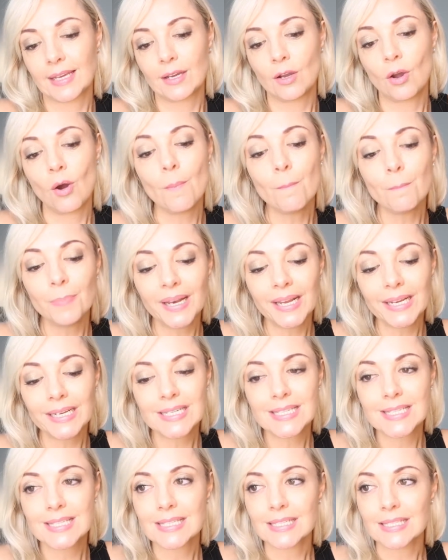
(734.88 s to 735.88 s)

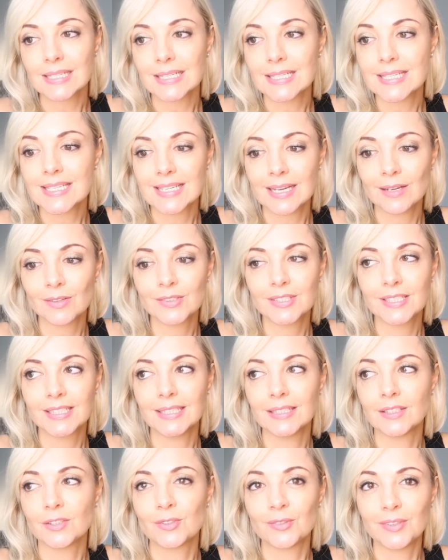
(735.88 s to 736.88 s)
complex sounding
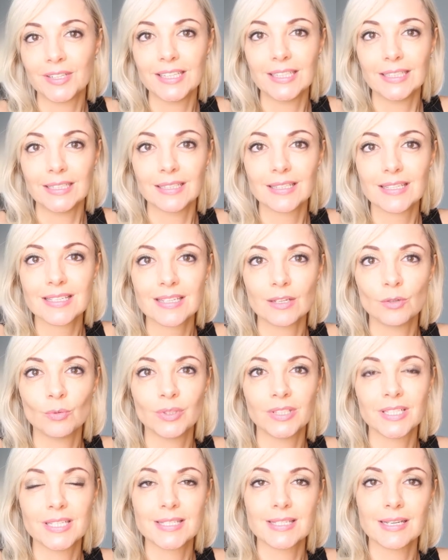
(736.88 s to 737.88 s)
ingredients, I
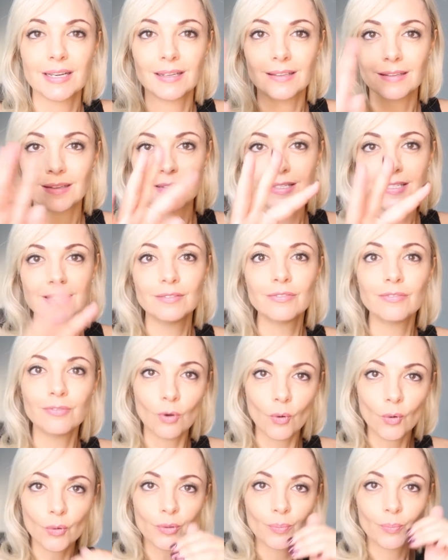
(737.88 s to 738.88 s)
want to say, that's the
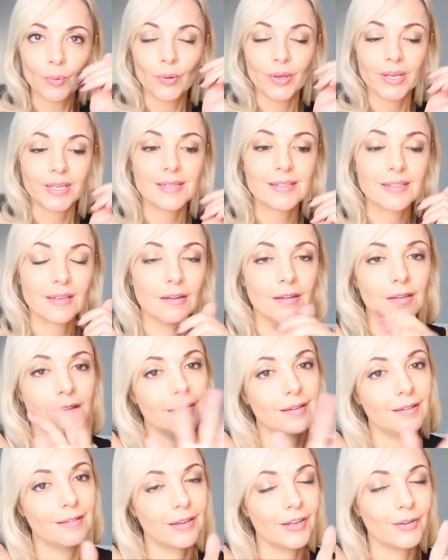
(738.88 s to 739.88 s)
fourth point, and I
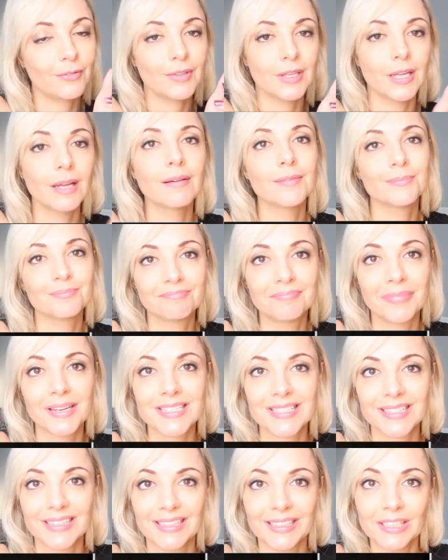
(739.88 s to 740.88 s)
think I've
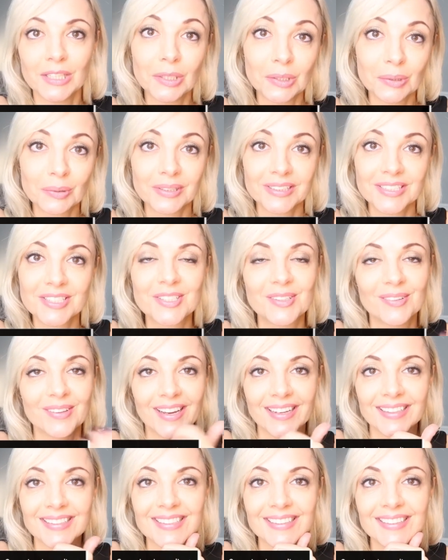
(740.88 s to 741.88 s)
basically alluded to
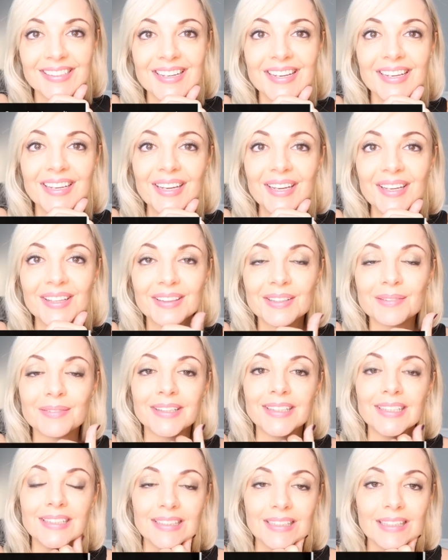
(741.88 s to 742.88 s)
that in the
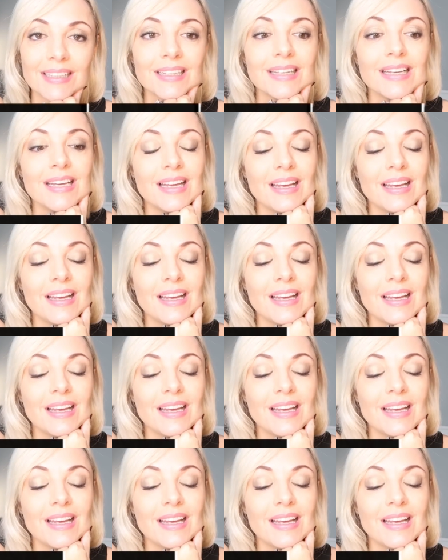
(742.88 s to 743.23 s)
beginning,